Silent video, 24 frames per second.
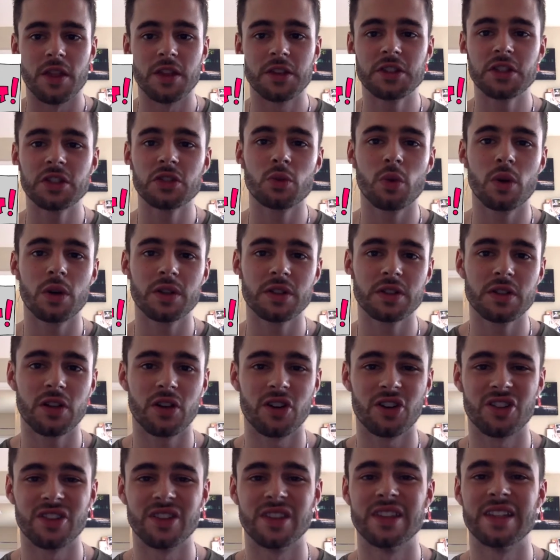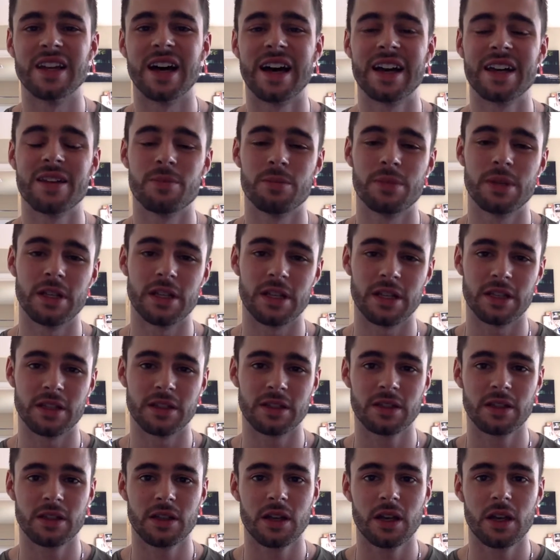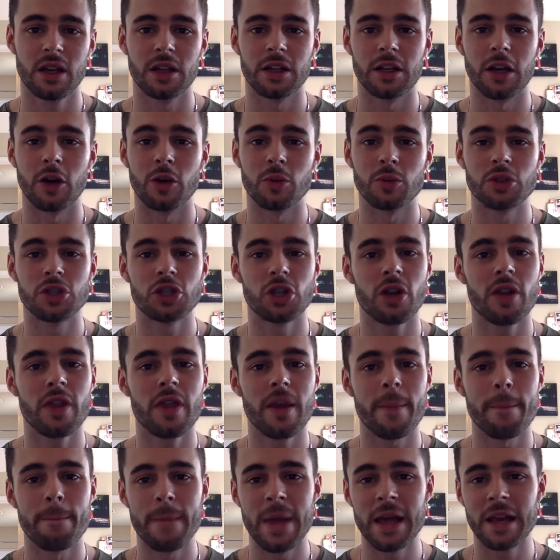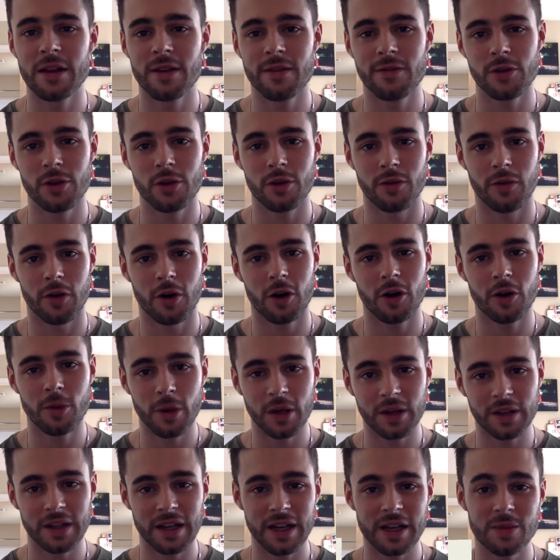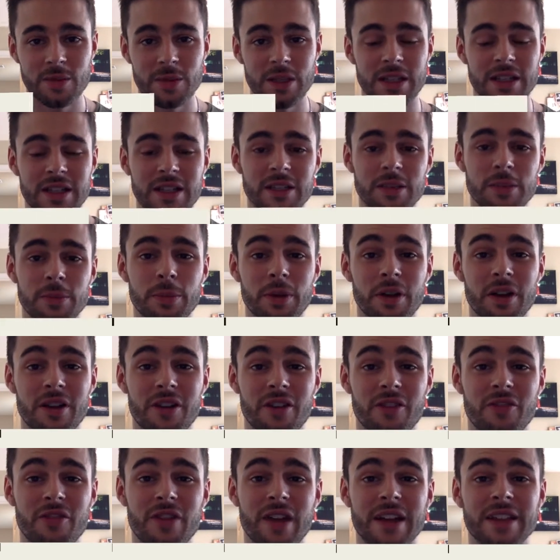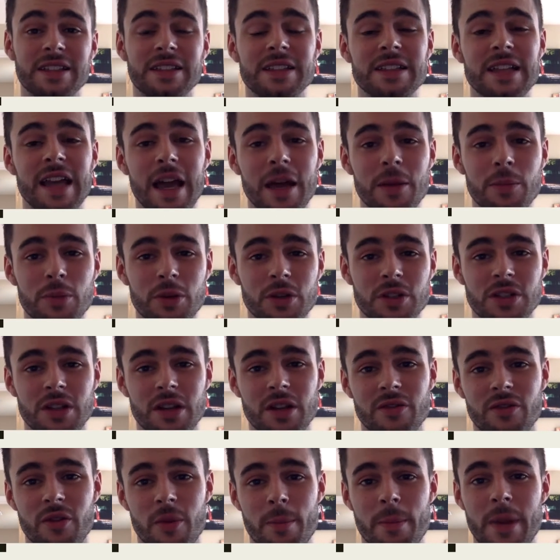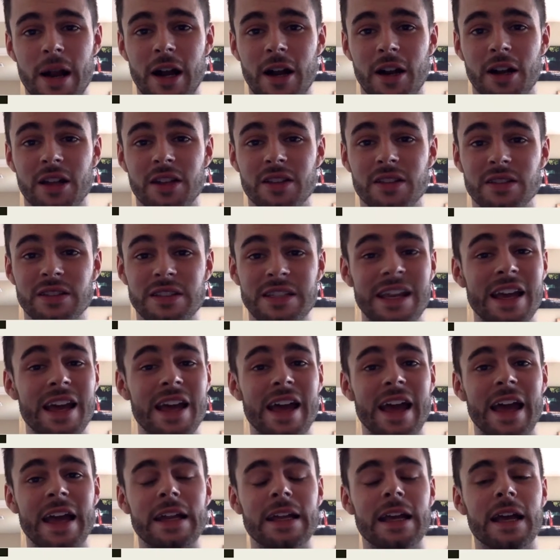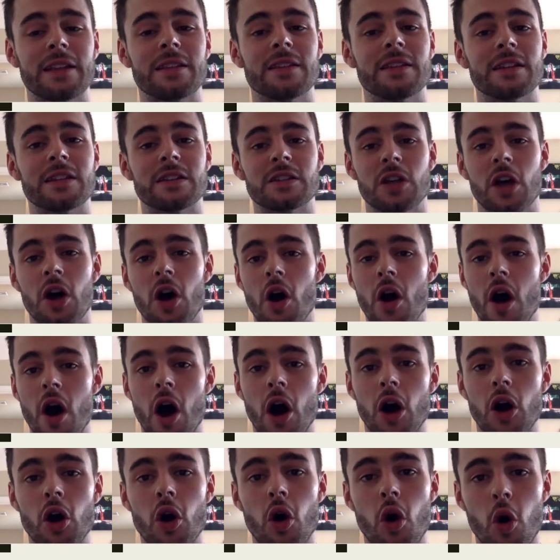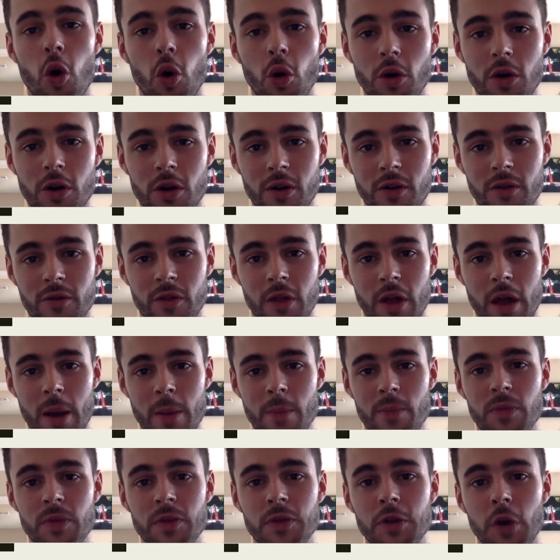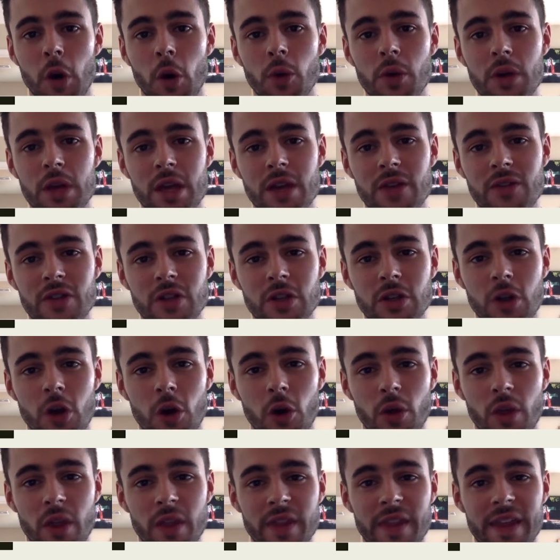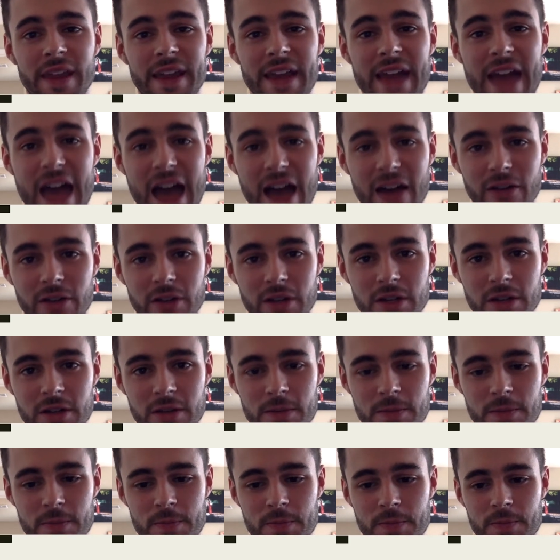This is what is called diabetes. Now I'm sure that many of you have heard about diabetes, but it affects 10% of Americans, and get this, a quarter of them don't even know that they have it.